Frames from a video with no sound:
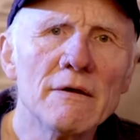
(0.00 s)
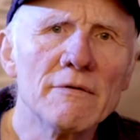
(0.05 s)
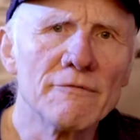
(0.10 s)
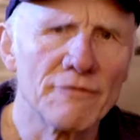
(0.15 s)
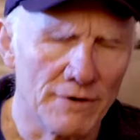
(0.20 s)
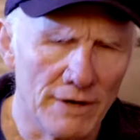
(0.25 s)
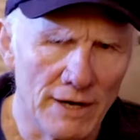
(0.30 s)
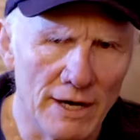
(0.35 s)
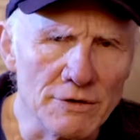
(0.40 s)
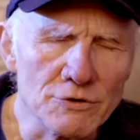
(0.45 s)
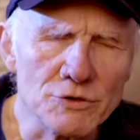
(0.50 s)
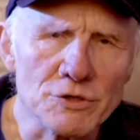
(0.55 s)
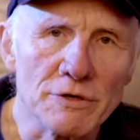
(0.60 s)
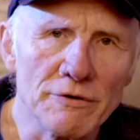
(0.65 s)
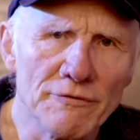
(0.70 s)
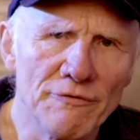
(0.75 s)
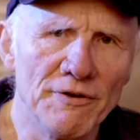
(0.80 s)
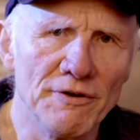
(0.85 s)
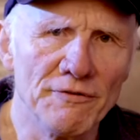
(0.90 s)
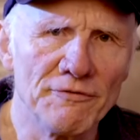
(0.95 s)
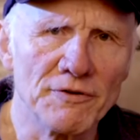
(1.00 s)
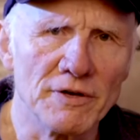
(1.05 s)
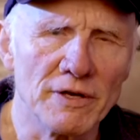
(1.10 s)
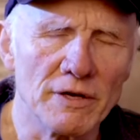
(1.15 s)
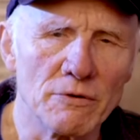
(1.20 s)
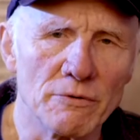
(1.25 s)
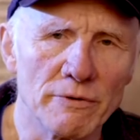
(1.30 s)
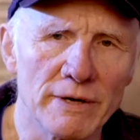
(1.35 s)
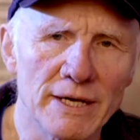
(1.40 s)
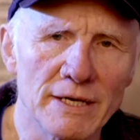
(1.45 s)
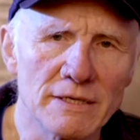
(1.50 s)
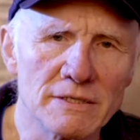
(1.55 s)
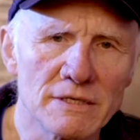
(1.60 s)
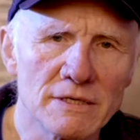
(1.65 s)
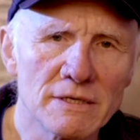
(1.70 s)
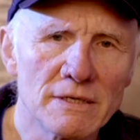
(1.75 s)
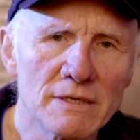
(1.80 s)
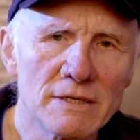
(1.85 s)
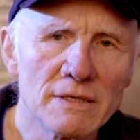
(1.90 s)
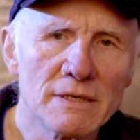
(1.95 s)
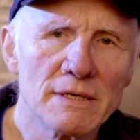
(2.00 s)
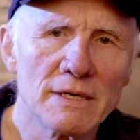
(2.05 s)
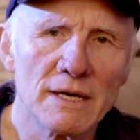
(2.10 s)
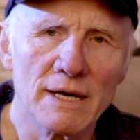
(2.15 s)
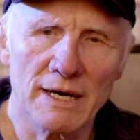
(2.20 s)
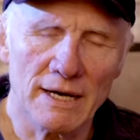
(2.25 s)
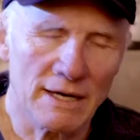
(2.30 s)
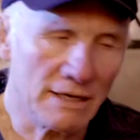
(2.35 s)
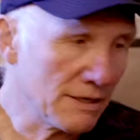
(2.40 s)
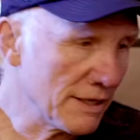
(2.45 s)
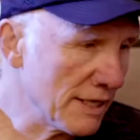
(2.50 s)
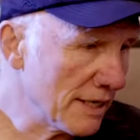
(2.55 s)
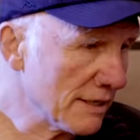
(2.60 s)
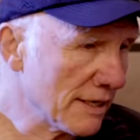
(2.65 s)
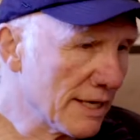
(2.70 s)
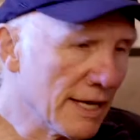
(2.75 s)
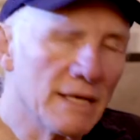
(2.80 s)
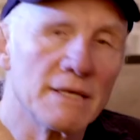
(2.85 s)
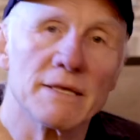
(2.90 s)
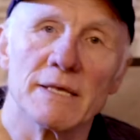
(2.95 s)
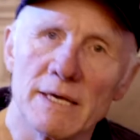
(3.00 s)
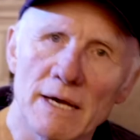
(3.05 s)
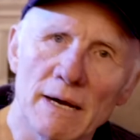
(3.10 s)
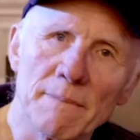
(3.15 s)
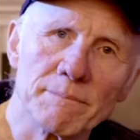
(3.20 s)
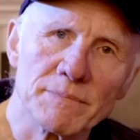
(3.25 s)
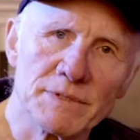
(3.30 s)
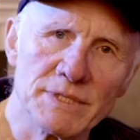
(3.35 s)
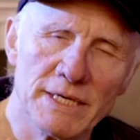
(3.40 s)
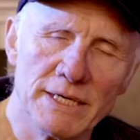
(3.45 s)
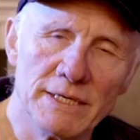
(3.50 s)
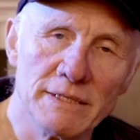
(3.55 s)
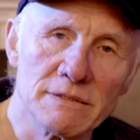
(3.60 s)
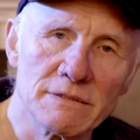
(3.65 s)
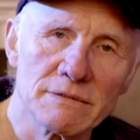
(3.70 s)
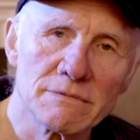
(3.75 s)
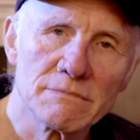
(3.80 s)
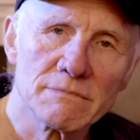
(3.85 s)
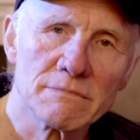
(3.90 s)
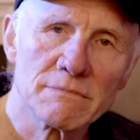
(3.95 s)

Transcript: for 150 quid and then get the update,